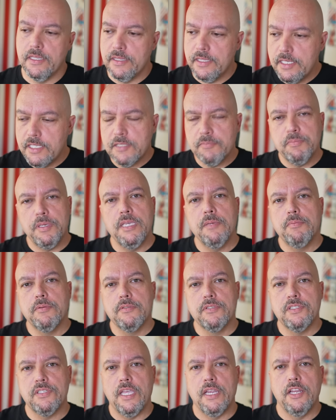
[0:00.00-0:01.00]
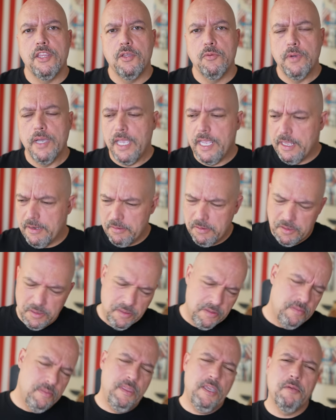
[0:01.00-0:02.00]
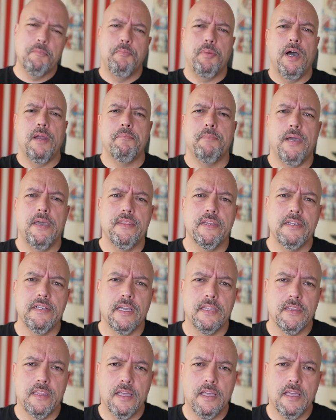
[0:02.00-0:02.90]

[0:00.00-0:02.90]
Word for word: and these people stand in the way, and they're bought by the gun